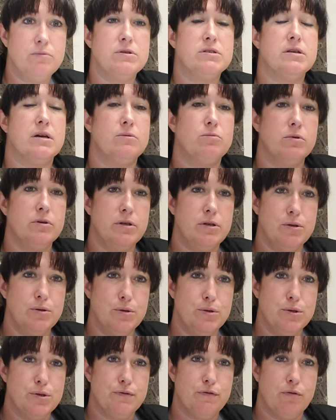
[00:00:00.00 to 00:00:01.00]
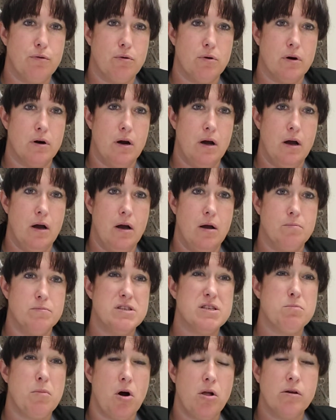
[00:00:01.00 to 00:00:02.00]
we said we'll use for
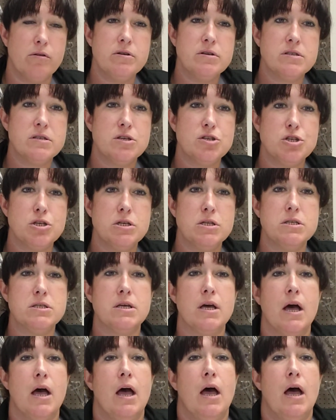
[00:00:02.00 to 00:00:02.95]
smaller incisions,